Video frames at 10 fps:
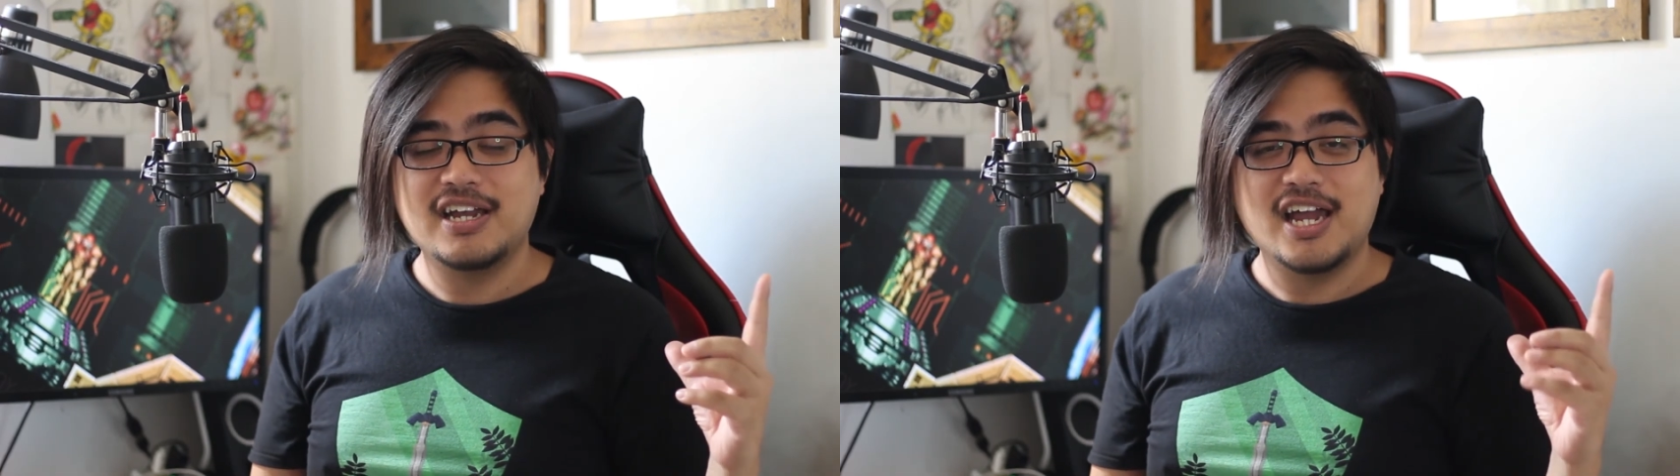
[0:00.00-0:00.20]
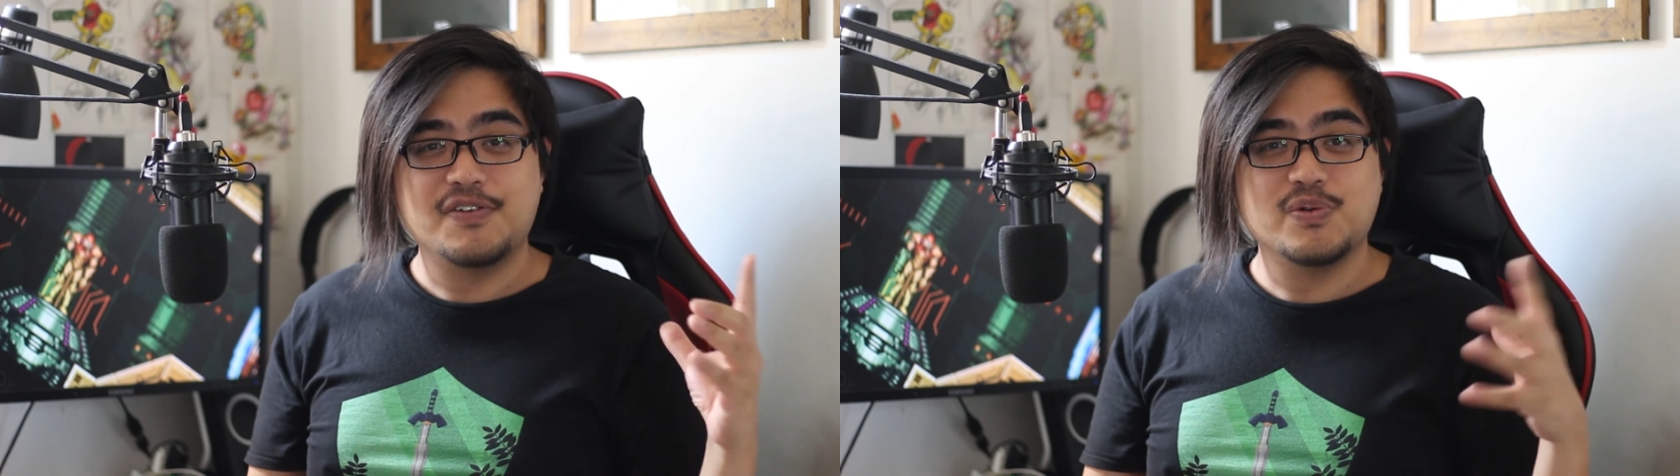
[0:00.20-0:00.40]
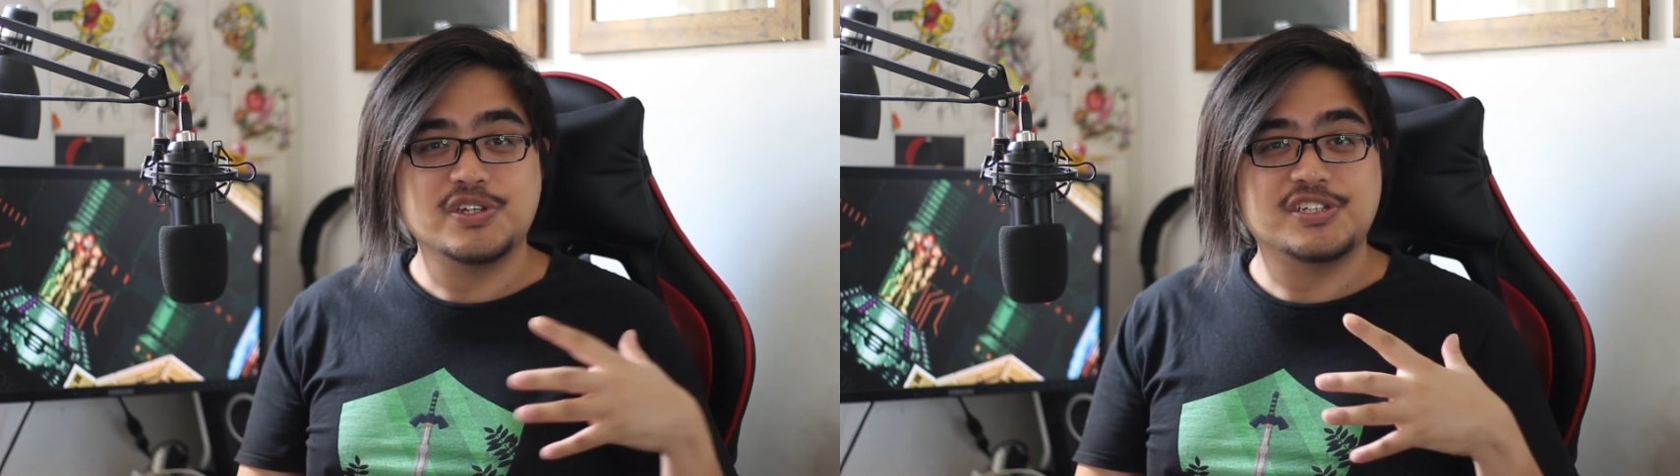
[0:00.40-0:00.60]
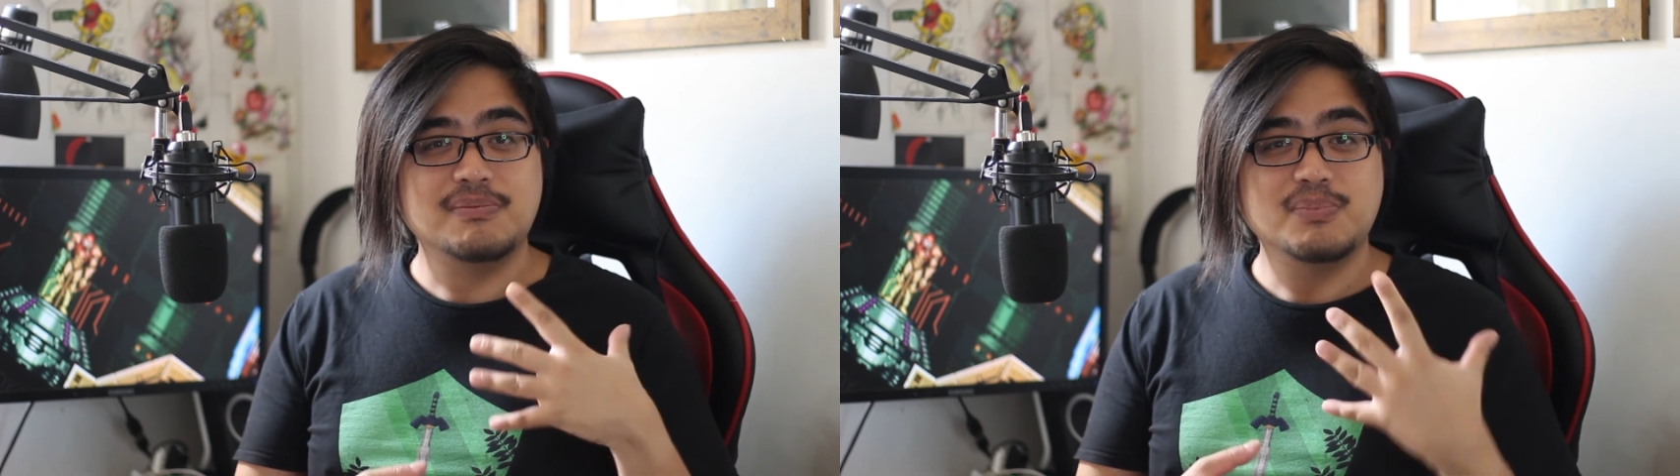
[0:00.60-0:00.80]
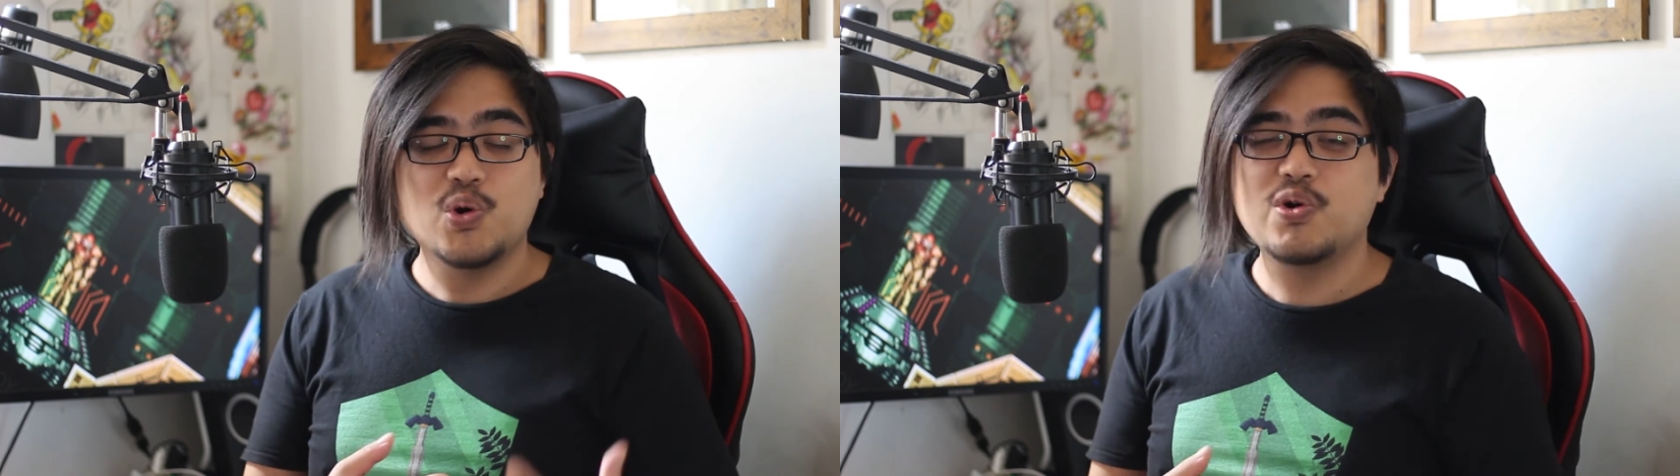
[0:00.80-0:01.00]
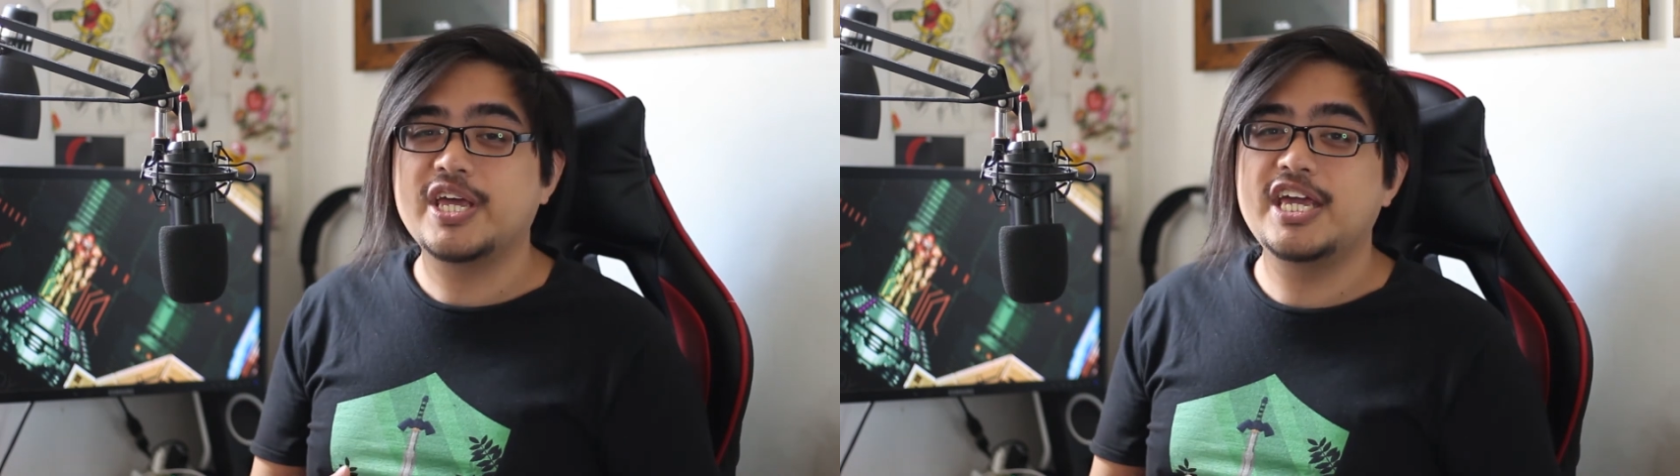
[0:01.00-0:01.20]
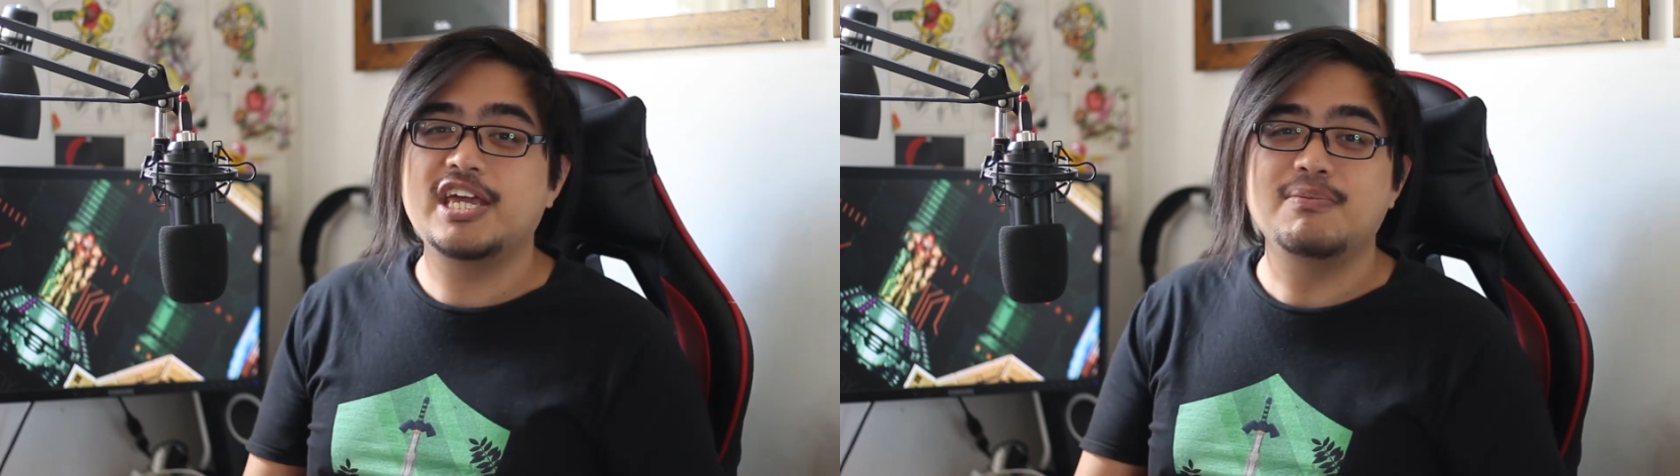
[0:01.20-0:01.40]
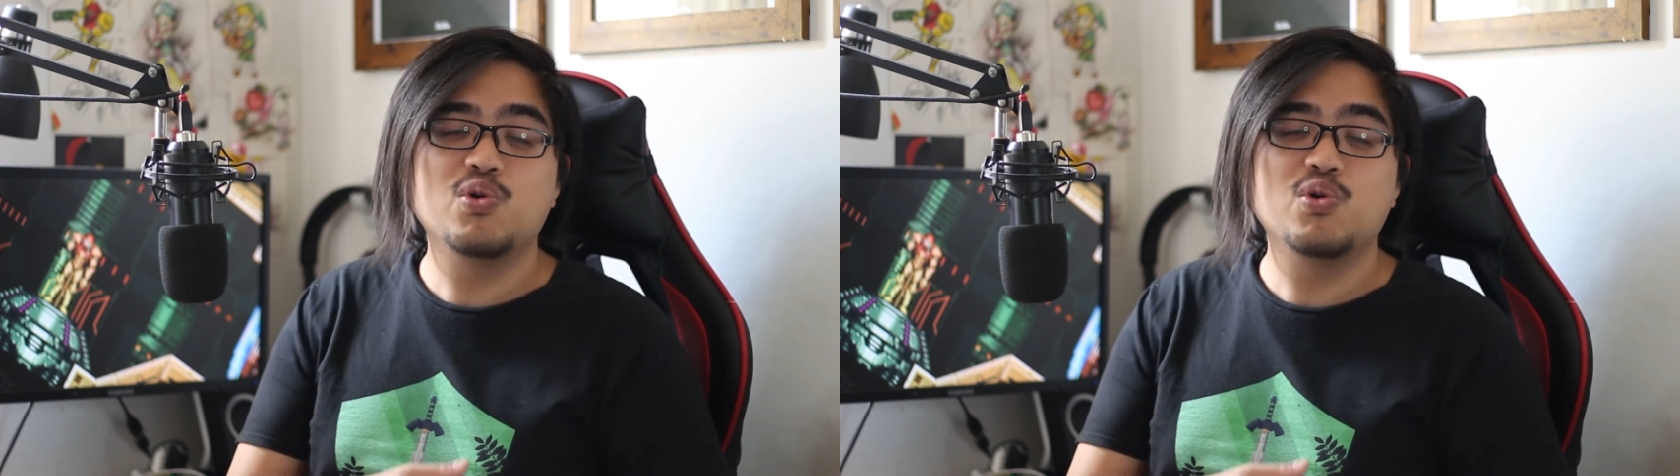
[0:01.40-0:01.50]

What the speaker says: If you want to see more geeky,